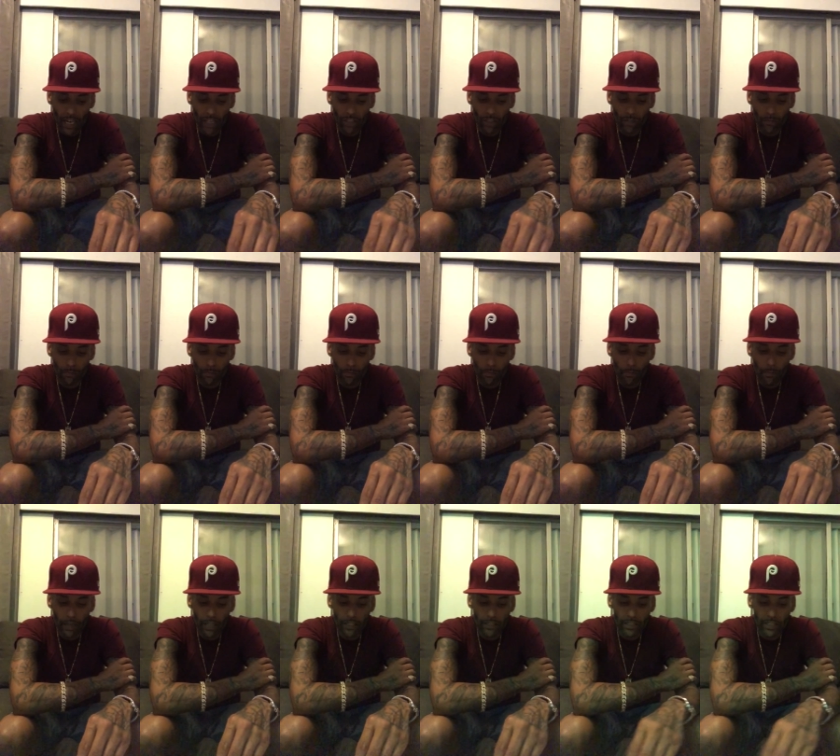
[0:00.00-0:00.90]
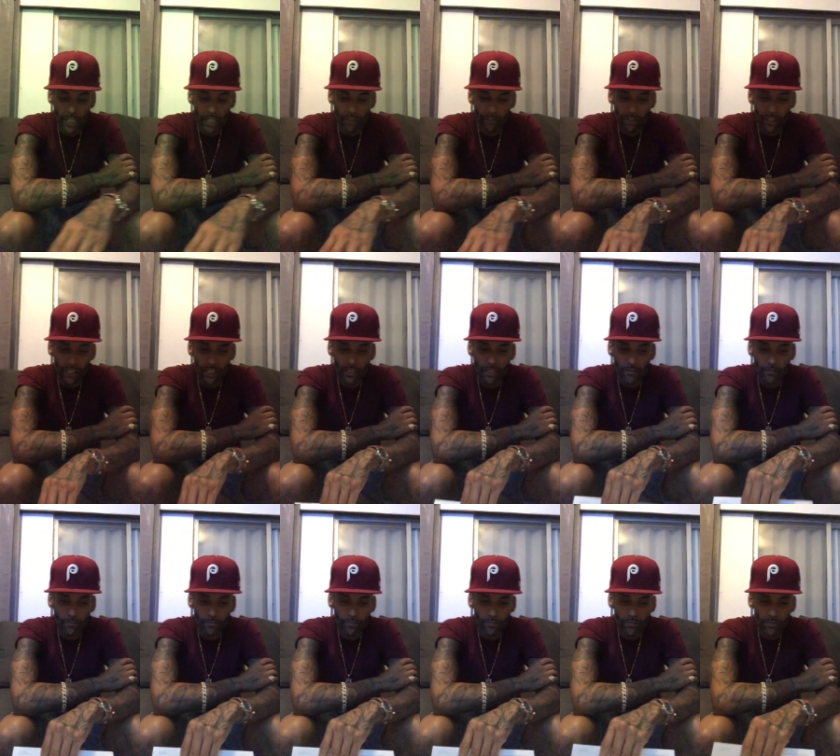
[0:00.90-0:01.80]
on the Mediterranean
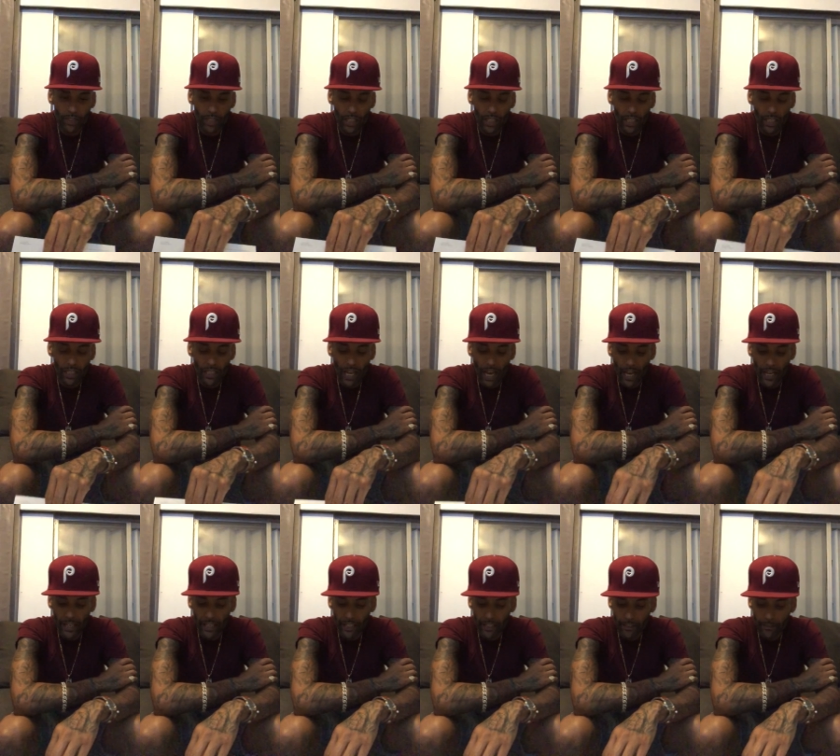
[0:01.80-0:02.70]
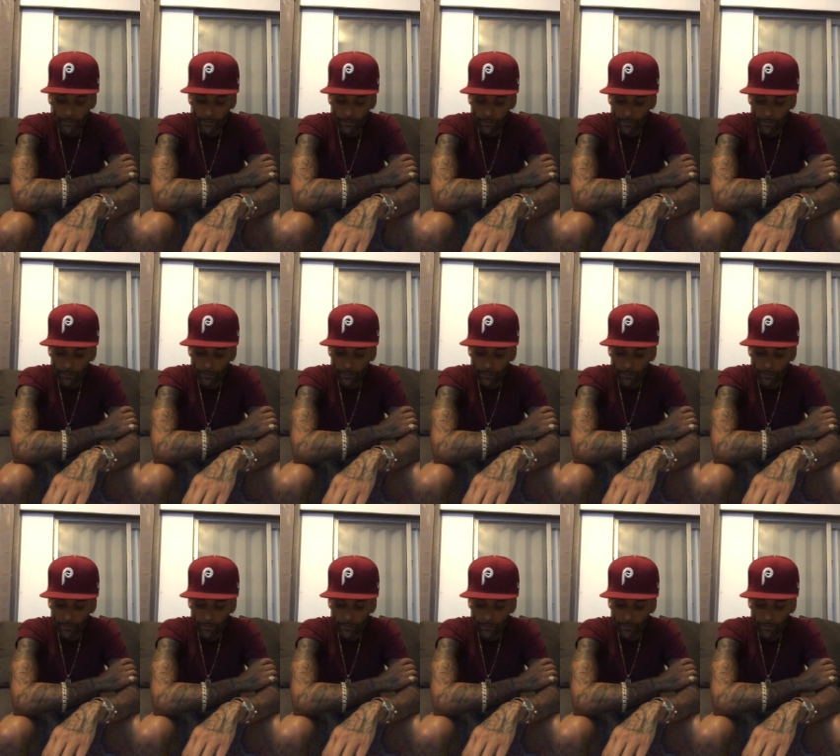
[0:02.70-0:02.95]
diet.